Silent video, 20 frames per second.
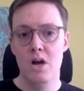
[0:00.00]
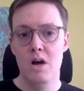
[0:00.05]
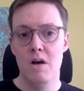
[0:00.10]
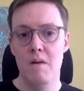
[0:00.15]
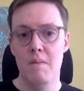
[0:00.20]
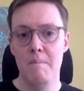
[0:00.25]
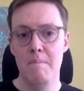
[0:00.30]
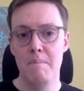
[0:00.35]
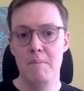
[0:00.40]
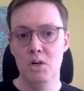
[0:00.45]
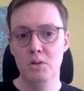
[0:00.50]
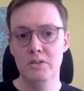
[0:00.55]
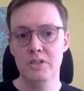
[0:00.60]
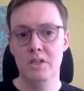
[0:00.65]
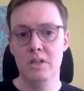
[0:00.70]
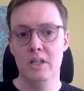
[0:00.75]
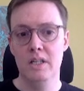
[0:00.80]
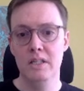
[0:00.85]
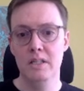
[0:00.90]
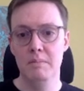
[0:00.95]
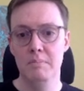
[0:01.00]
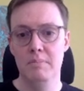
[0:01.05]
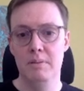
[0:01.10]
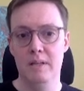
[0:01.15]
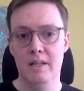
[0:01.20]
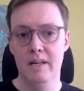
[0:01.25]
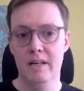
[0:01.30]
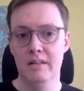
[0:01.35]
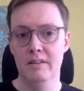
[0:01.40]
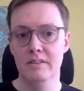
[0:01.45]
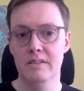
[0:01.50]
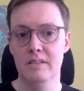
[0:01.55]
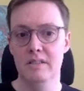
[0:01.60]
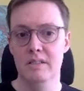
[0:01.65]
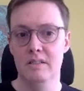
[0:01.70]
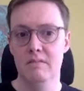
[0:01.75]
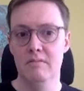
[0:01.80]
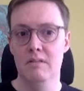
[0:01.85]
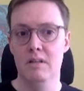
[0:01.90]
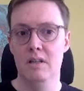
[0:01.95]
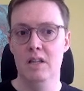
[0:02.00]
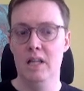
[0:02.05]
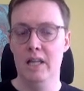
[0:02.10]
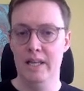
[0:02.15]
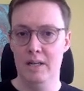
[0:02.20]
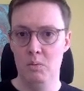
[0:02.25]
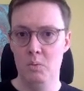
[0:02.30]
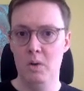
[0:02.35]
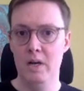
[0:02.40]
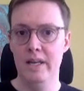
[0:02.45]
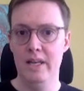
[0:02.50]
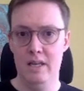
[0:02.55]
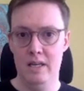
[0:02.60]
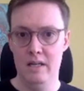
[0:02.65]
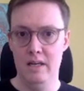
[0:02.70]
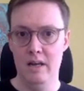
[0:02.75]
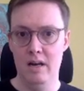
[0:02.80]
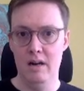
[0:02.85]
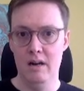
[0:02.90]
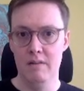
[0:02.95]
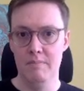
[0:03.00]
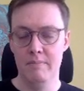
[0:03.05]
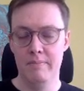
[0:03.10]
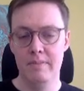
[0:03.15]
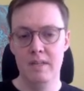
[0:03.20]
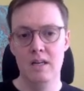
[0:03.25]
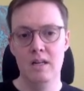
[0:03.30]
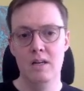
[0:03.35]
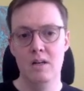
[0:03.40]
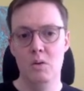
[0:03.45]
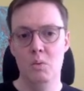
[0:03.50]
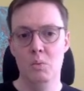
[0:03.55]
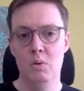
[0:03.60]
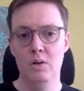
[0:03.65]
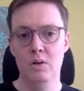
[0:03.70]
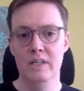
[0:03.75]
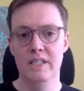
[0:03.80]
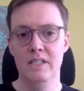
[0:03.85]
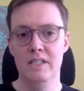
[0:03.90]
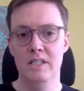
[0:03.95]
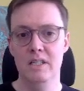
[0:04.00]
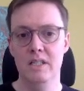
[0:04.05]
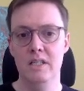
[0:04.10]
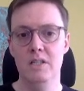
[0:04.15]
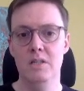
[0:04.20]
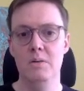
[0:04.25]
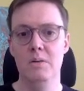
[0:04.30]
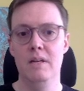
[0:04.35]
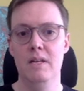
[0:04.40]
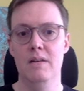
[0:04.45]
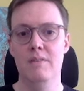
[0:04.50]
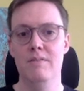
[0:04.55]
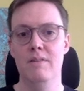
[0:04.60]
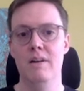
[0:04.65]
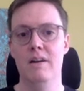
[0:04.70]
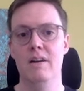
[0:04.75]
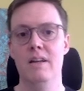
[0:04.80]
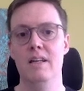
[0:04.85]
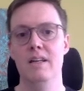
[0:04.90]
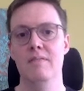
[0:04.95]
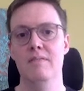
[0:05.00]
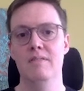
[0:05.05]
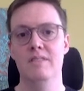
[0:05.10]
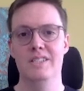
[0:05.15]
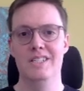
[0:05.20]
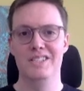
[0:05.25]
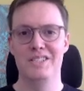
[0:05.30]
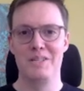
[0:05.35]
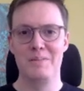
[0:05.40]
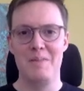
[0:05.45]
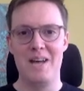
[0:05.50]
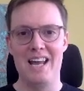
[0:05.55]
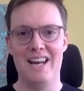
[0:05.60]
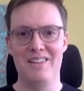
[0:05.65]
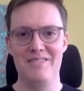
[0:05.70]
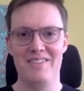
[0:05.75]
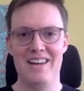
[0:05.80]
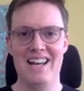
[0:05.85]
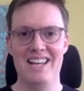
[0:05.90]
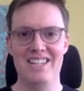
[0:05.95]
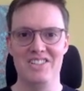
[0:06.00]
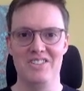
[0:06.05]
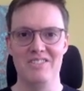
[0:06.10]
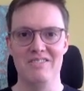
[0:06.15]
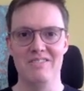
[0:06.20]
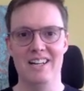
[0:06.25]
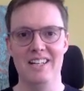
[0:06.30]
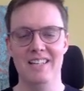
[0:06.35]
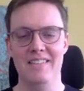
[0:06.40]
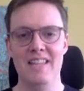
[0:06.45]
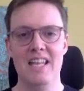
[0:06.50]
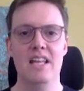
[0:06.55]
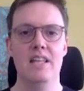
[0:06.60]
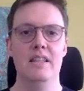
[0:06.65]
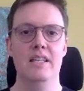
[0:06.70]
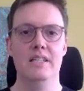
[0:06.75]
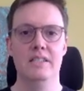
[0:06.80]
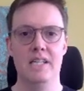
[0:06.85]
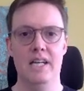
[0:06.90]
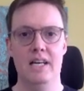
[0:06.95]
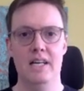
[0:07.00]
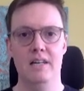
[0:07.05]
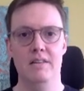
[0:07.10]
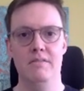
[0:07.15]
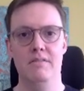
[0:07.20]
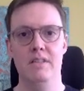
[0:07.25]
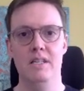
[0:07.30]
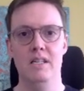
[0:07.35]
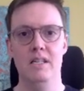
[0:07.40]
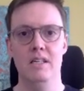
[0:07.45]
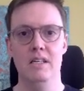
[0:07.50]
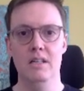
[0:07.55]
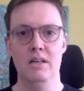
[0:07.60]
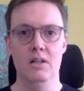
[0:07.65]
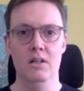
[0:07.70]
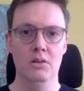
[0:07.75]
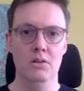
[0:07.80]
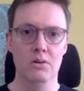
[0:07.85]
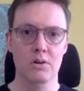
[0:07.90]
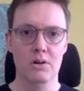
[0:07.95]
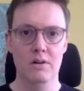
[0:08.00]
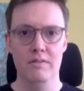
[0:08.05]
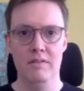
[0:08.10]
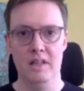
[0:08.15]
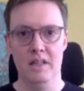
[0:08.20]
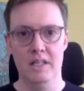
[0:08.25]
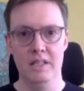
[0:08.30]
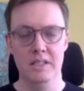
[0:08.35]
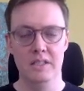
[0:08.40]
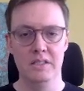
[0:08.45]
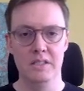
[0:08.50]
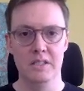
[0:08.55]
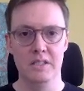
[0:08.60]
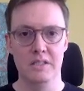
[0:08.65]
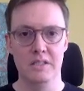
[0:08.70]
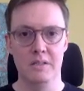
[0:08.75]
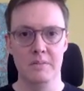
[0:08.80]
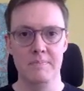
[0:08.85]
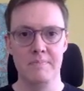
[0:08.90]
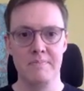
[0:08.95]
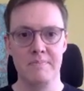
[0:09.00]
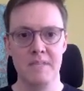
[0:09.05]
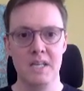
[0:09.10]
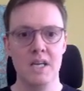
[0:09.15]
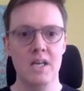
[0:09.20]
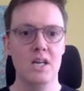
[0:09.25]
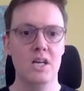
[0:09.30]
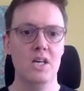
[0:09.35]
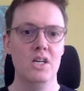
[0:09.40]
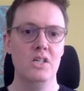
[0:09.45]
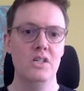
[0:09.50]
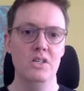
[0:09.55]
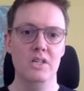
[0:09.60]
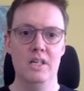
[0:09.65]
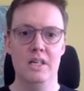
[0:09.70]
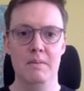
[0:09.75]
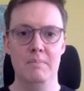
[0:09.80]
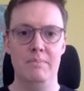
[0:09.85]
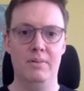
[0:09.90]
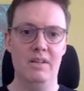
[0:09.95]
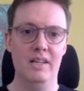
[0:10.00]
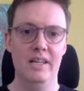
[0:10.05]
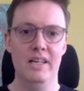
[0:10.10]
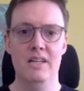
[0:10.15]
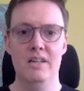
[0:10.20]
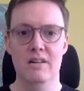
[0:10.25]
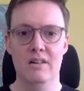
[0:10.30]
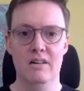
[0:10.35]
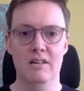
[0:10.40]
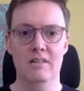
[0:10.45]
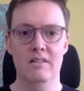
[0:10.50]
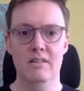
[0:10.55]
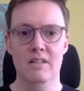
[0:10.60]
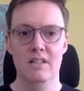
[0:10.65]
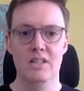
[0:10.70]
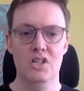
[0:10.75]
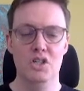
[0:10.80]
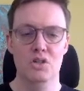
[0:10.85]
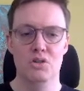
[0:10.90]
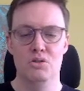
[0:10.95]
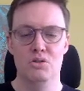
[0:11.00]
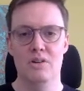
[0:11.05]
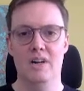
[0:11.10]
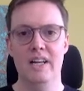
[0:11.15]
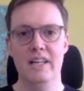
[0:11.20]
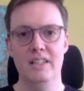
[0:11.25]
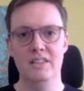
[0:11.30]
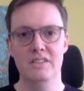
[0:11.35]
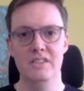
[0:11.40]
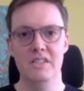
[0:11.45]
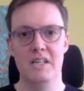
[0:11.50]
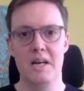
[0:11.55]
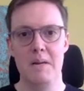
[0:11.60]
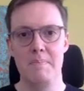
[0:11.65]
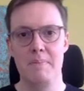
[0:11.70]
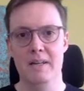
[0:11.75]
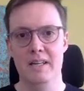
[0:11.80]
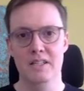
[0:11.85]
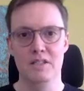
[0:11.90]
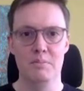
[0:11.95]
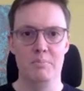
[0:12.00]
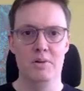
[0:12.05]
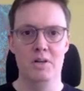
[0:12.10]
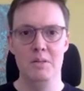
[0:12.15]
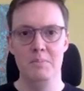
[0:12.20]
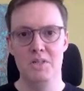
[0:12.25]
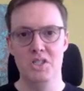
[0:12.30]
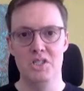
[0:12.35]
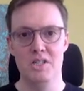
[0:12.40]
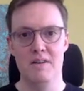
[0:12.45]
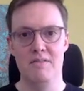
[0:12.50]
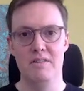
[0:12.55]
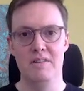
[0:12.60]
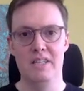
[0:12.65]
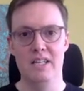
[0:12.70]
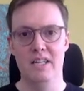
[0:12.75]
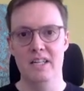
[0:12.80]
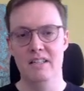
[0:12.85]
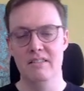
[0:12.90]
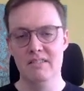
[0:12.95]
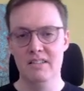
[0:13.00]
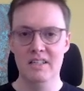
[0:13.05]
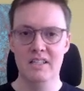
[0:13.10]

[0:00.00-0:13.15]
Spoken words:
most London players, like white here, will continue in a very systematic fashion, right? That's kind of the allure of the London system. You can play your triangle setup against pretty much everything,